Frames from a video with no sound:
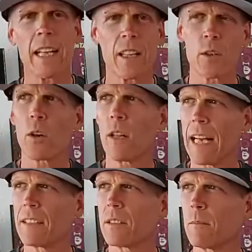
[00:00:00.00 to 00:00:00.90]
the Girl
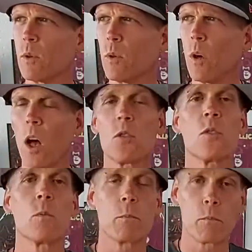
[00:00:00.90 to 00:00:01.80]
had some cool,
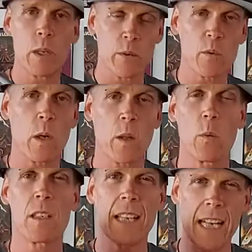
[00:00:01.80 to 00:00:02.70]
also it was one of the
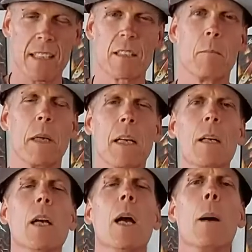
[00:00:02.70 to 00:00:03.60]
ones that had some
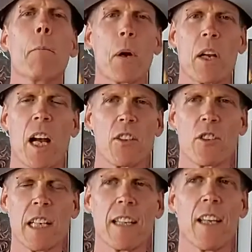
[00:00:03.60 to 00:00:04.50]
percussion
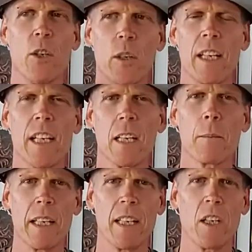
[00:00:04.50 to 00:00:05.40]
in it that you could hear,
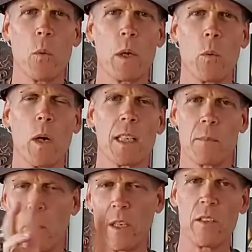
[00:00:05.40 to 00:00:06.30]
but you didn't know what it was.
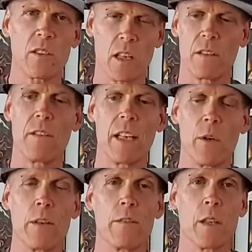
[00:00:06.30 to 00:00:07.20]
But when you saw the video
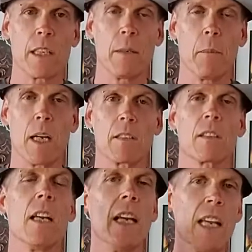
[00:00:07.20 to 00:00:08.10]
in Funky
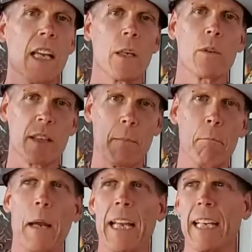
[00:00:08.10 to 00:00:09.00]
Monks, it was them
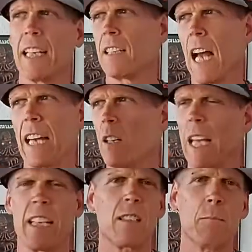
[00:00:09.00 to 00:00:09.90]
banging, I don't know,
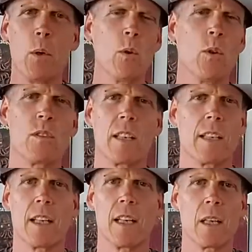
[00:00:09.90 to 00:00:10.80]
like spoons
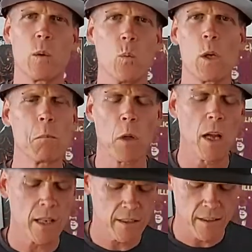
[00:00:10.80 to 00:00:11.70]
and wood
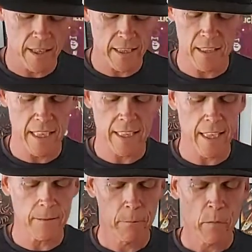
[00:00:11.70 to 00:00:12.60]
blocks and things like
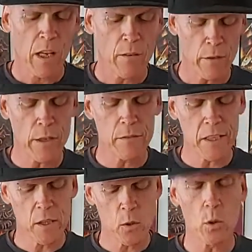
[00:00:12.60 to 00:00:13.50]
that. Very,
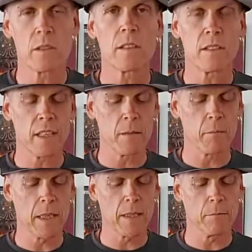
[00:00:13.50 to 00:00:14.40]
very cool to see
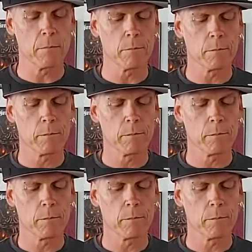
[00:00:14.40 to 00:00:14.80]
them